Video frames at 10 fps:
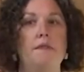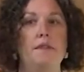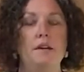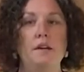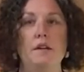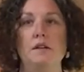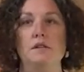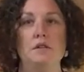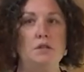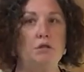The
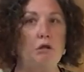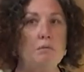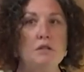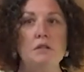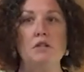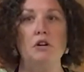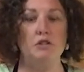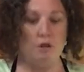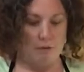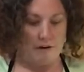descriptions are
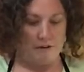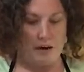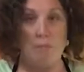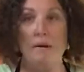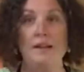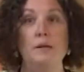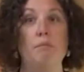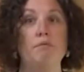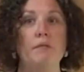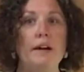terrific, but as a
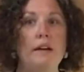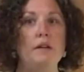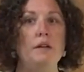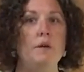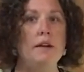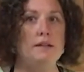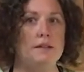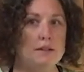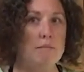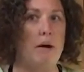brand new
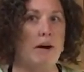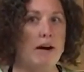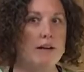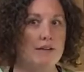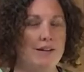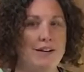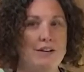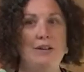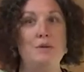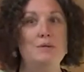Instant Pot
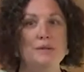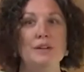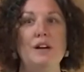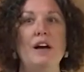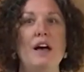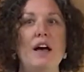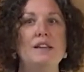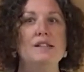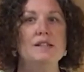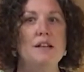user,
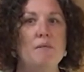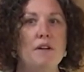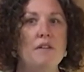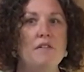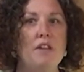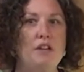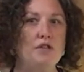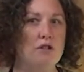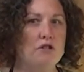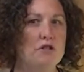some of the
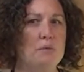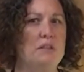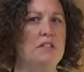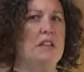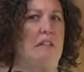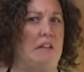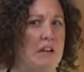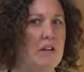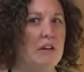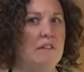instructions were just a
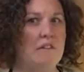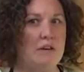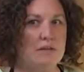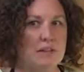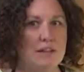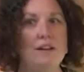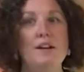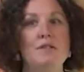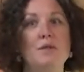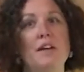little confusing.
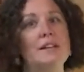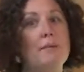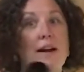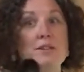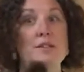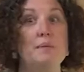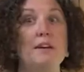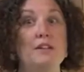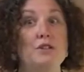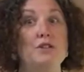So that's why I just
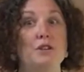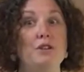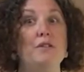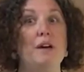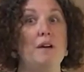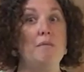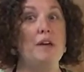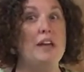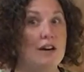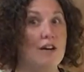wanted to show you them
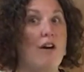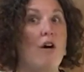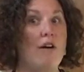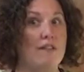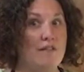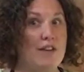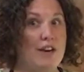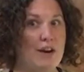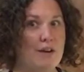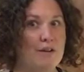here on the
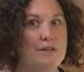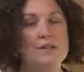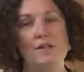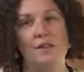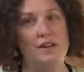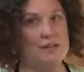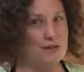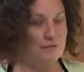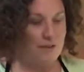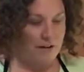video so that it's
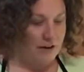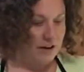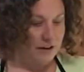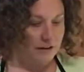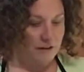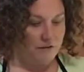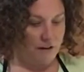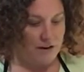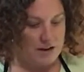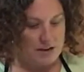very clear and
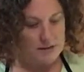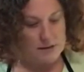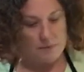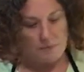very easy.